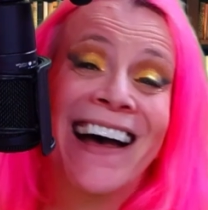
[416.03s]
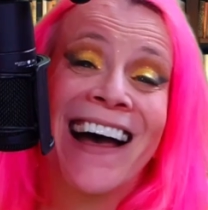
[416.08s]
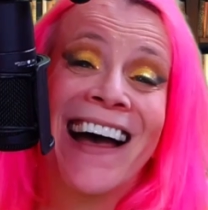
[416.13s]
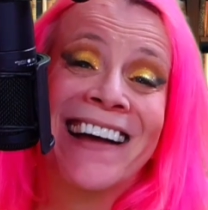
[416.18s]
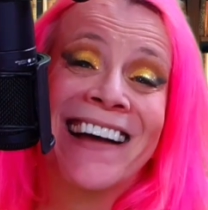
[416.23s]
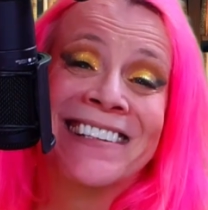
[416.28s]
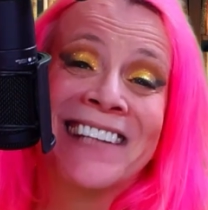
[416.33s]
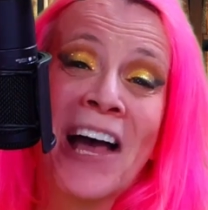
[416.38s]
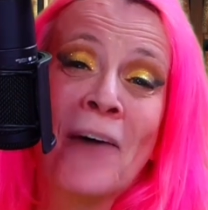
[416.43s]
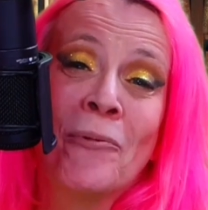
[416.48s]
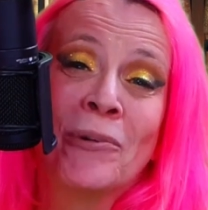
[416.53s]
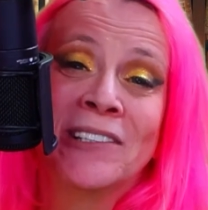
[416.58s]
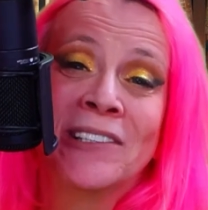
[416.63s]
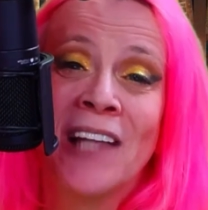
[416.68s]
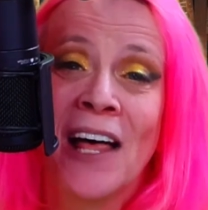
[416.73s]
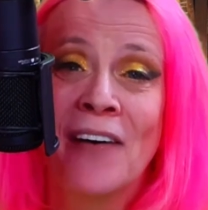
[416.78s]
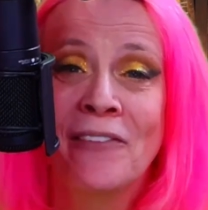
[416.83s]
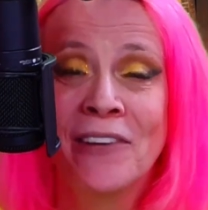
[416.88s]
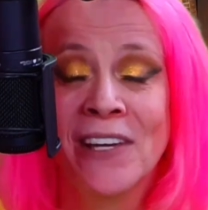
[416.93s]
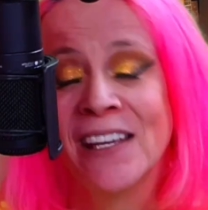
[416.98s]
And I would
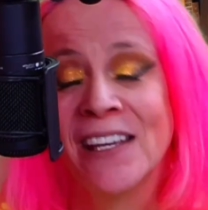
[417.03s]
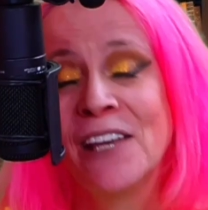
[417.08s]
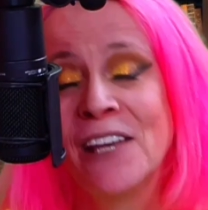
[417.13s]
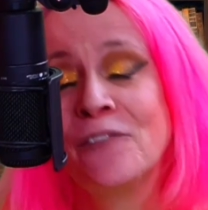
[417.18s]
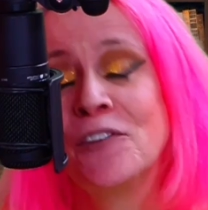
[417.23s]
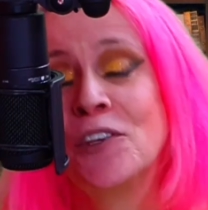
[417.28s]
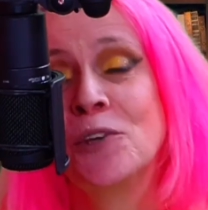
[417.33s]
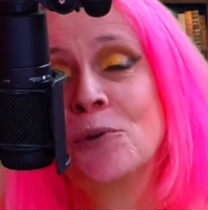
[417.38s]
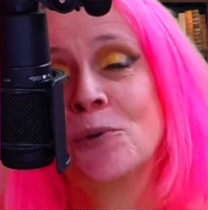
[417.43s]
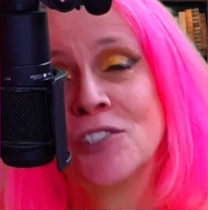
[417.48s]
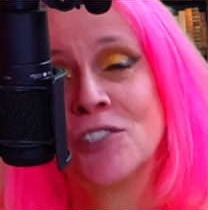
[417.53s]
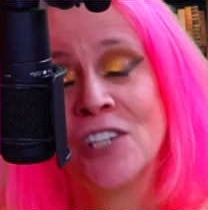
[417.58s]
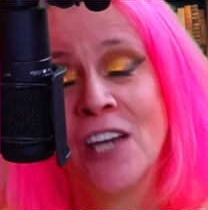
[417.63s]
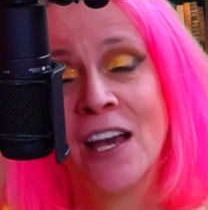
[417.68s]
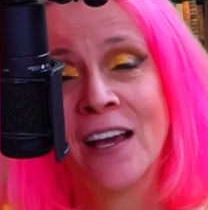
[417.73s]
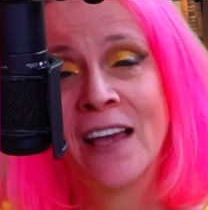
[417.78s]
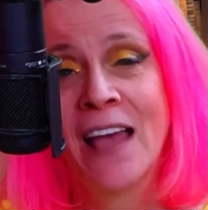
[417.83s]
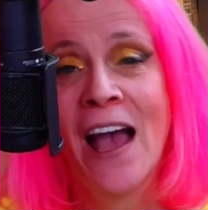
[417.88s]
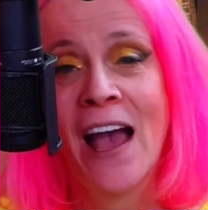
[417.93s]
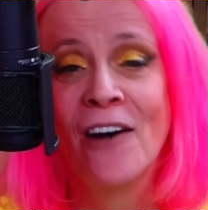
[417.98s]
love it if you would
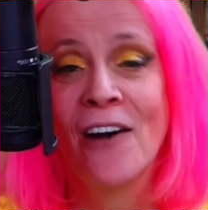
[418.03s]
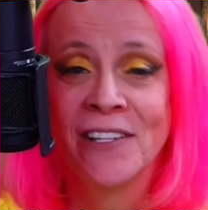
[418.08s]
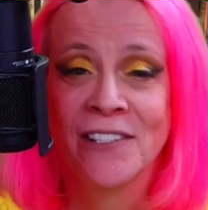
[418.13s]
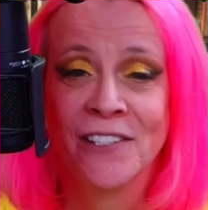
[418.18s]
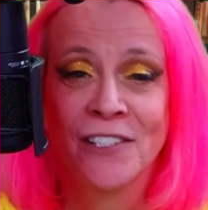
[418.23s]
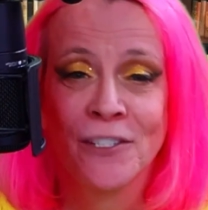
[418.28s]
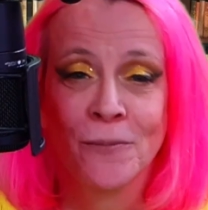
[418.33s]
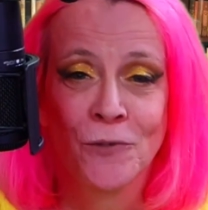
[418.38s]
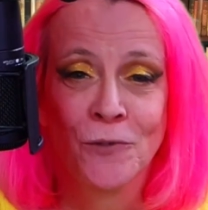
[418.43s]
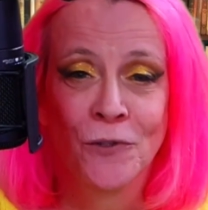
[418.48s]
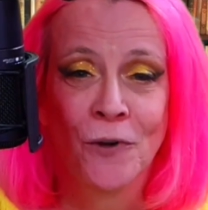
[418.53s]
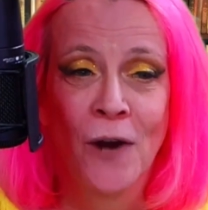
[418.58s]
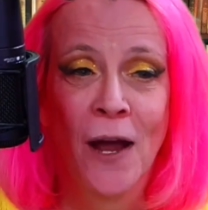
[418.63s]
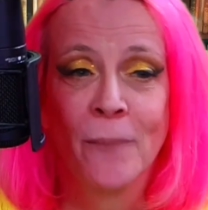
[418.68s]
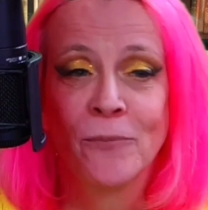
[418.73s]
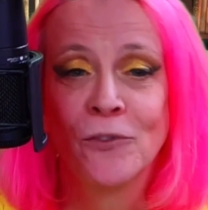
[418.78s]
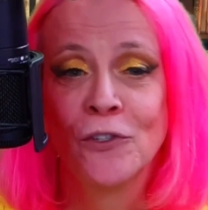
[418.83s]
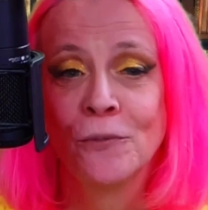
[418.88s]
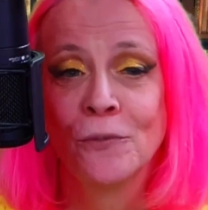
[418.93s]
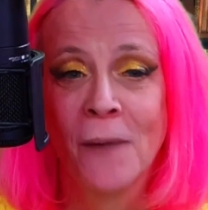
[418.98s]
check out and
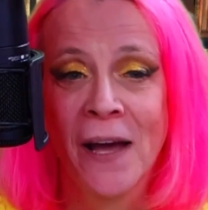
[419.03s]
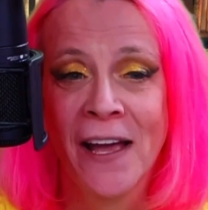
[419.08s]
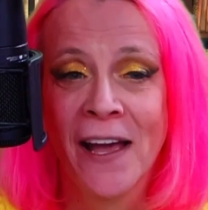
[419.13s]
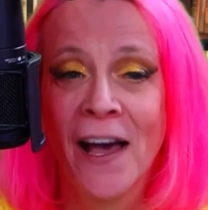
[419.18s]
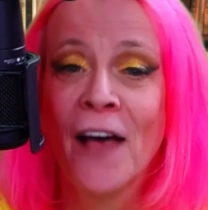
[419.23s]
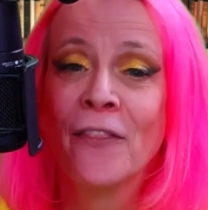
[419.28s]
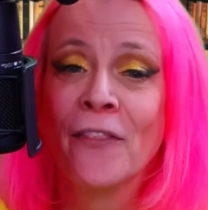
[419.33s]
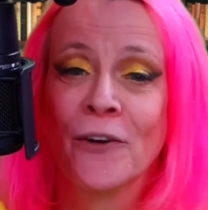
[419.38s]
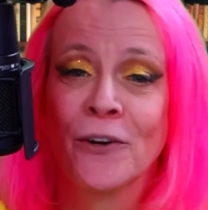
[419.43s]
subscribe to my other